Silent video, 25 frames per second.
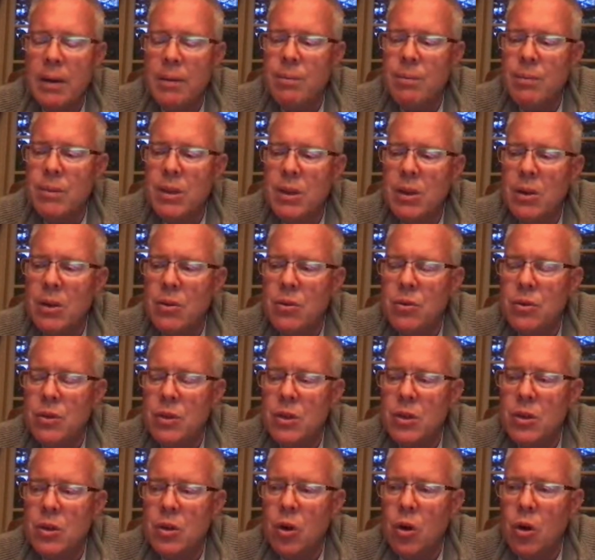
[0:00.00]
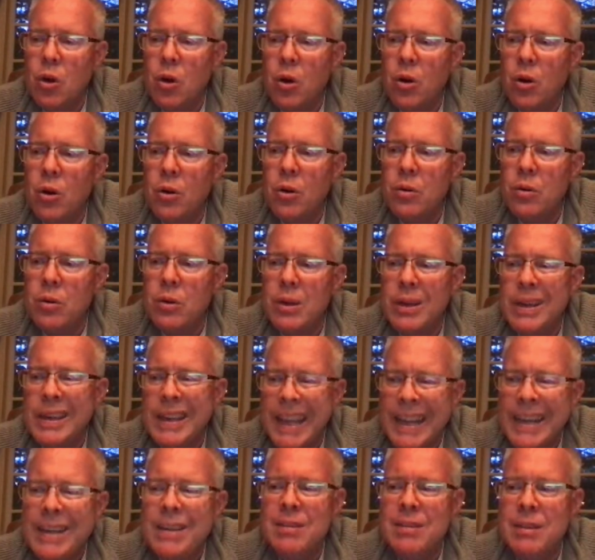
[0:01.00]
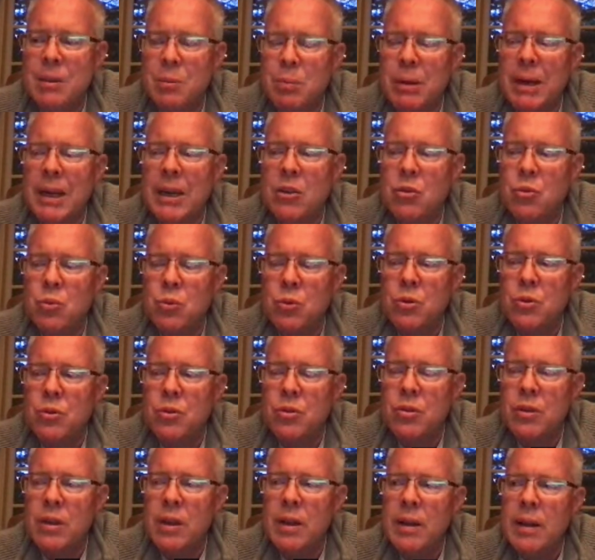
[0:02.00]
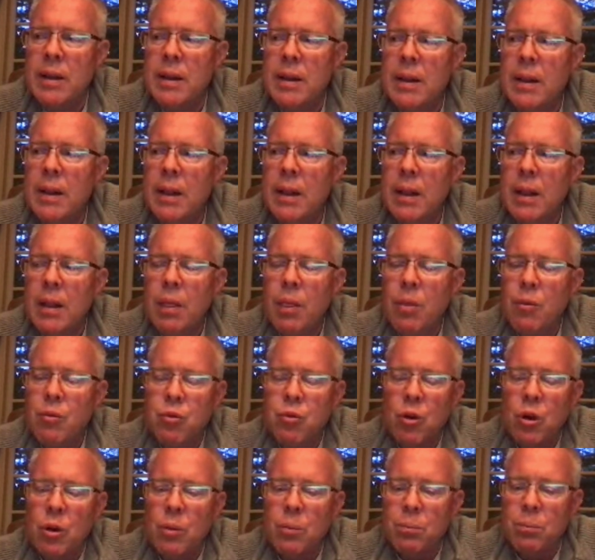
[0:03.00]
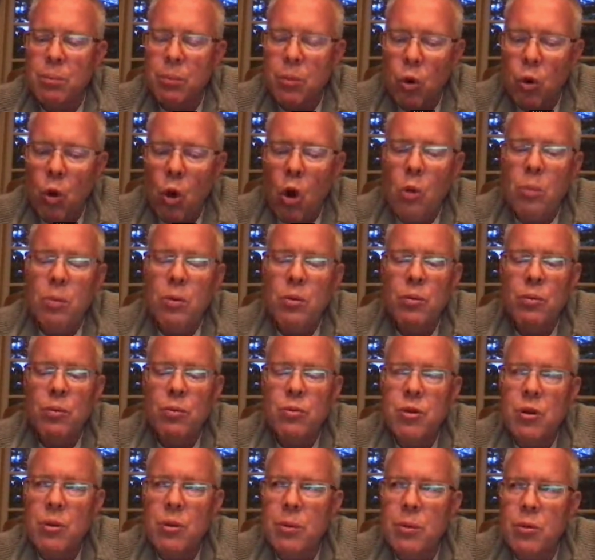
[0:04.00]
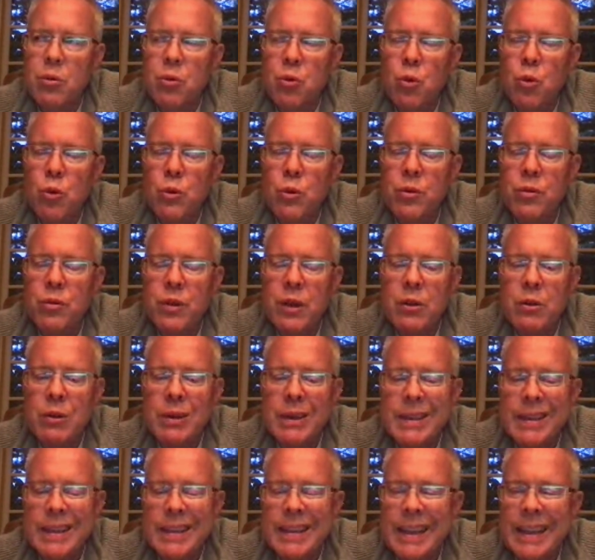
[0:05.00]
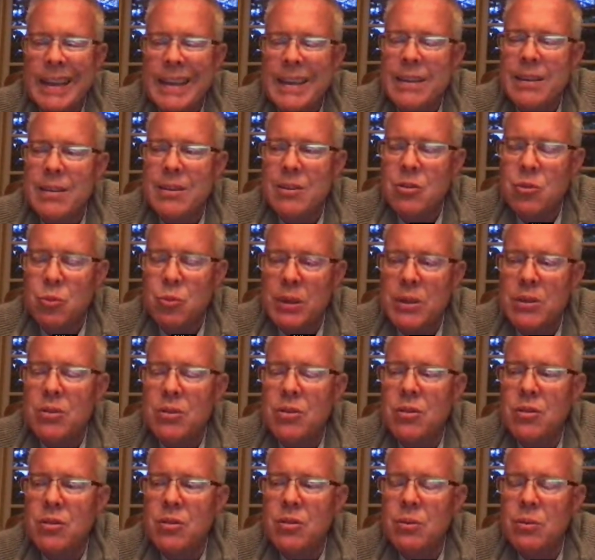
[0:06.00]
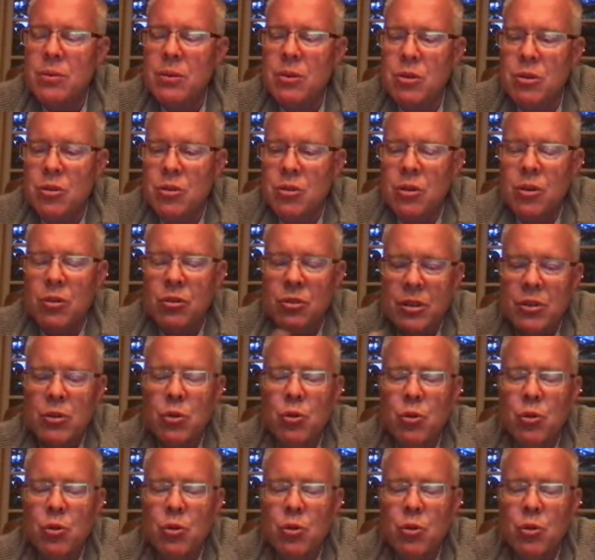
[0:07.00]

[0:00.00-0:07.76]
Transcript: because there are legacy passwords from before the Federated Identity Switch, which is our single